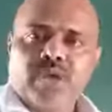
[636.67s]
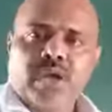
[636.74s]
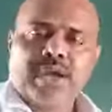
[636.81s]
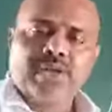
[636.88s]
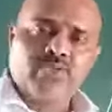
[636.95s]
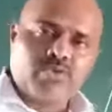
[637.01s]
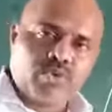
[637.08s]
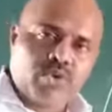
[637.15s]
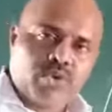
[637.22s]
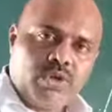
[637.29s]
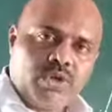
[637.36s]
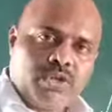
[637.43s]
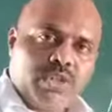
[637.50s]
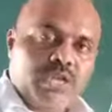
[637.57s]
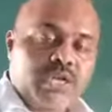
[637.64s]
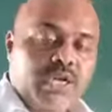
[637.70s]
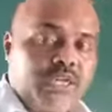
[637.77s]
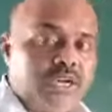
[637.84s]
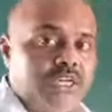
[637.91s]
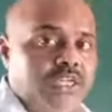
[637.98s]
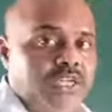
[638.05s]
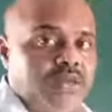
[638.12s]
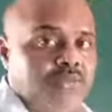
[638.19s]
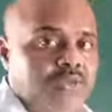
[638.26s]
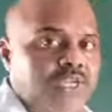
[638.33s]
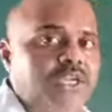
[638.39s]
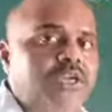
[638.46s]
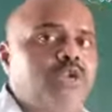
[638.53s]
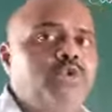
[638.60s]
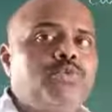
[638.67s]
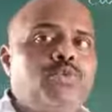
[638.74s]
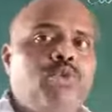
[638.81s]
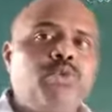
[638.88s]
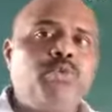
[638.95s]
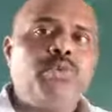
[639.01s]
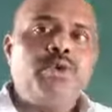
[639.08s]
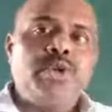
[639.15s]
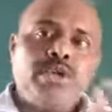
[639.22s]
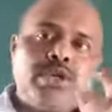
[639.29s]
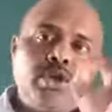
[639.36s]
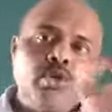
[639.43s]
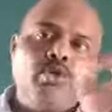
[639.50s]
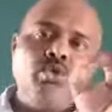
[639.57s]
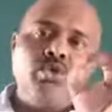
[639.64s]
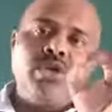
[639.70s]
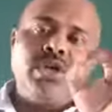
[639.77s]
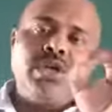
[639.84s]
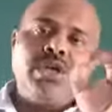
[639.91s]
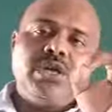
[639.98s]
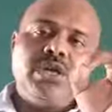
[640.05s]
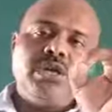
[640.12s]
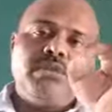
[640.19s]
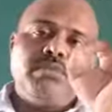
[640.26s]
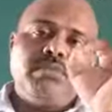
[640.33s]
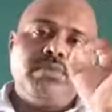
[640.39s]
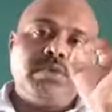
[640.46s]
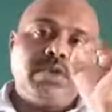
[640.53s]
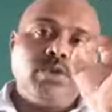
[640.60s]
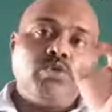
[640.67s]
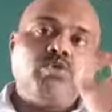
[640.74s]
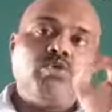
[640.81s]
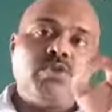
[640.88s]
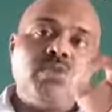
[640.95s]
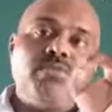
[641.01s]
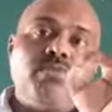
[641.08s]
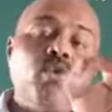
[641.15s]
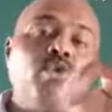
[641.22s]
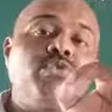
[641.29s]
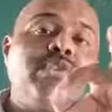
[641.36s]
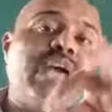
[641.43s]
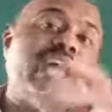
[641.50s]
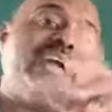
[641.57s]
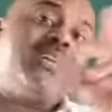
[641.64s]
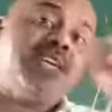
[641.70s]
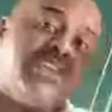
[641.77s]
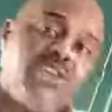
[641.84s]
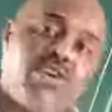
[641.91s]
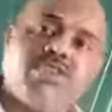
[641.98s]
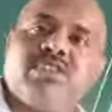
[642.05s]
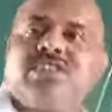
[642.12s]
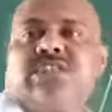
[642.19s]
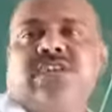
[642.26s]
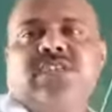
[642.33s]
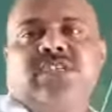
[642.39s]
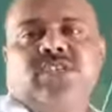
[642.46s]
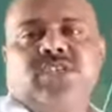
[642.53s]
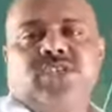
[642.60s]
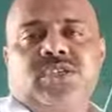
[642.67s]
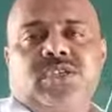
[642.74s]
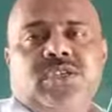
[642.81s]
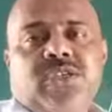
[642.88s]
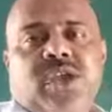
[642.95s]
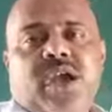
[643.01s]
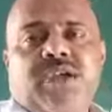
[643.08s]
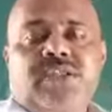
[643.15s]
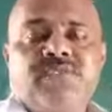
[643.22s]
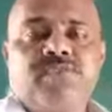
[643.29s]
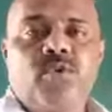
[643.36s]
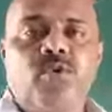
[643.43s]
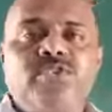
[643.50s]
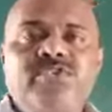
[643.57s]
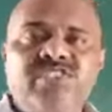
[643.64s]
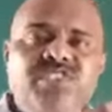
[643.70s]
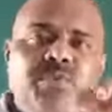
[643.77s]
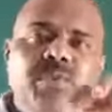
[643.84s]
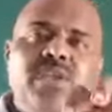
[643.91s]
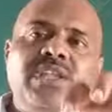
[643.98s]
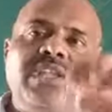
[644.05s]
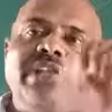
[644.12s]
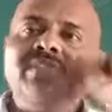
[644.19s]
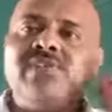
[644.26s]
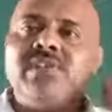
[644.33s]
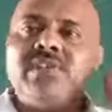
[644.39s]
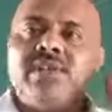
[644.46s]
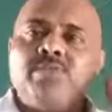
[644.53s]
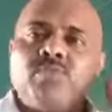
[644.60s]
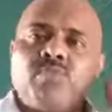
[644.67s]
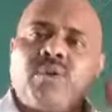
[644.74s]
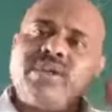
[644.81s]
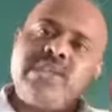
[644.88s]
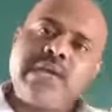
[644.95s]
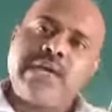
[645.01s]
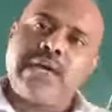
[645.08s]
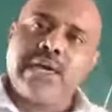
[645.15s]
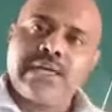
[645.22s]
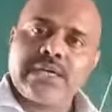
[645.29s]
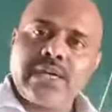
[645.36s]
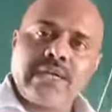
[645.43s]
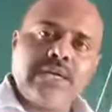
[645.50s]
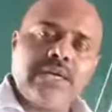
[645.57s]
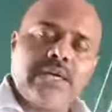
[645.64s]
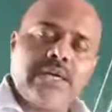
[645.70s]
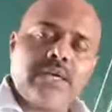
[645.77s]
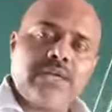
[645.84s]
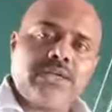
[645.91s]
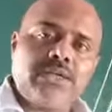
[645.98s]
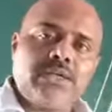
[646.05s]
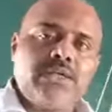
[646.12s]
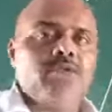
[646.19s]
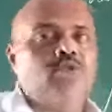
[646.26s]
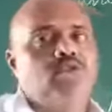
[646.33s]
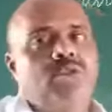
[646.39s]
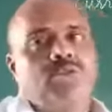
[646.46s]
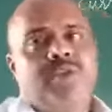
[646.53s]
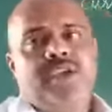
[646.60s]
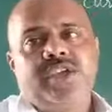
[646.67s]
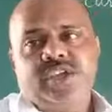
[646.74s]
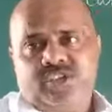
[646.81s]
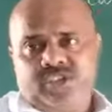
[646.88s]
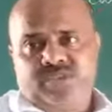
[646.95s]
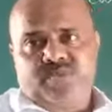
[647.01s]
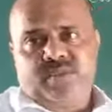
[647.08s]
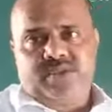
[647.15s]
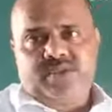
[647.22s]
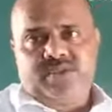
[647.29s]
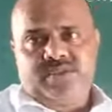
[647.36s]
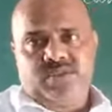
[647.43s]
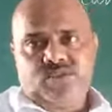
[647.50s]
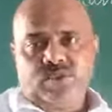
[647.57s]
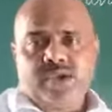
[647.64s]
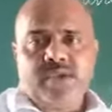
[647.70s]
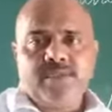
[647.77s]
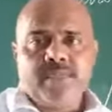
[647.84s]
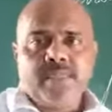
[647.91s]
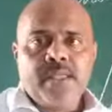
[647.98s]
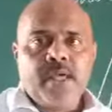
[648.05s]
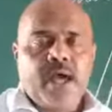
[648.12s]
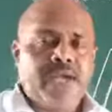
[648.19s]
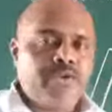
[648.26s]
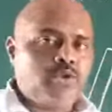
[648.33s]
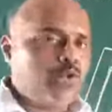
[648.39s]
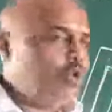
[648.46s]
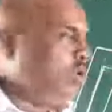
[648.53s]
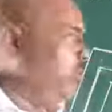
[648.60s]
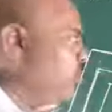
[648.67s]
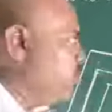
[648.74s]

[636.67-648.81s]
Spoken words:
And so the conductor begin to move due to the force acting on this conductor, and the force experienced by the current carrying conductor due to the magnetic field. Okay, I told you